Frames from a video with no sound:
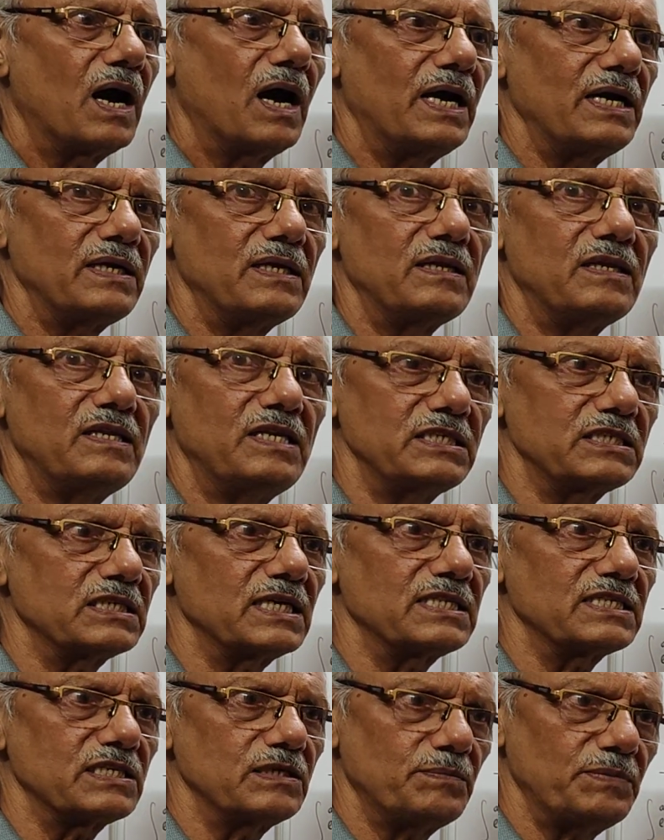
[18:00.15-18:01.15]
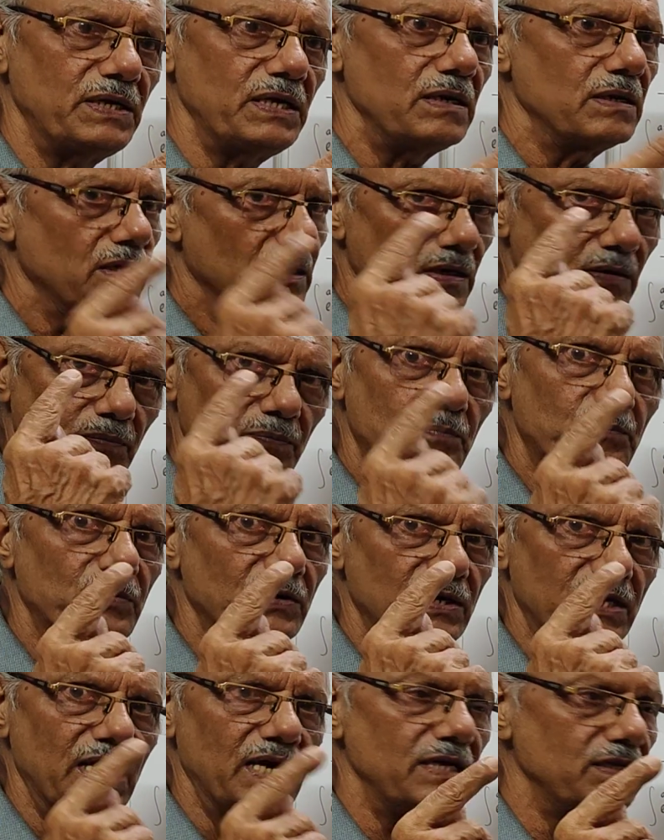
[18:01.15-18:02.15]
and this has to be
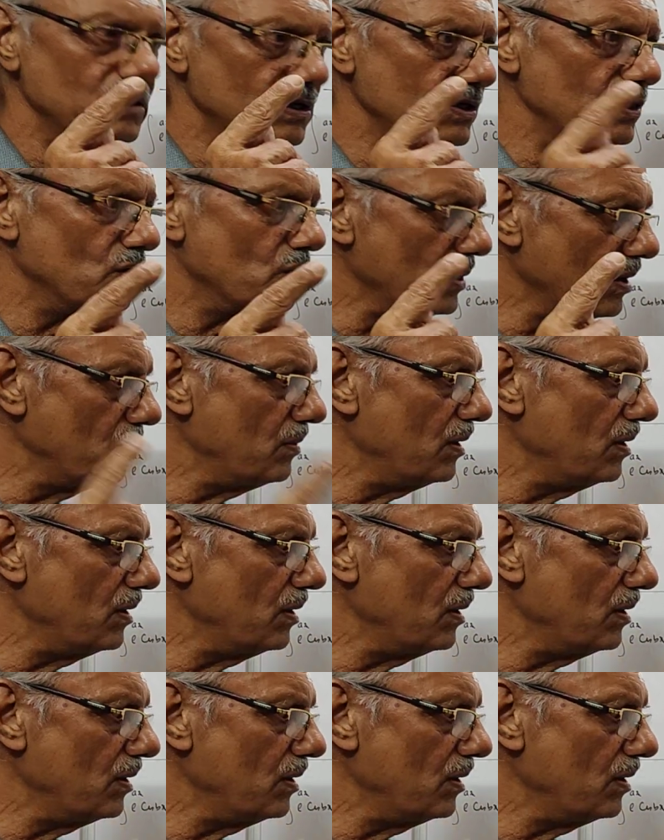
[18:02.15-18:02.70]
either you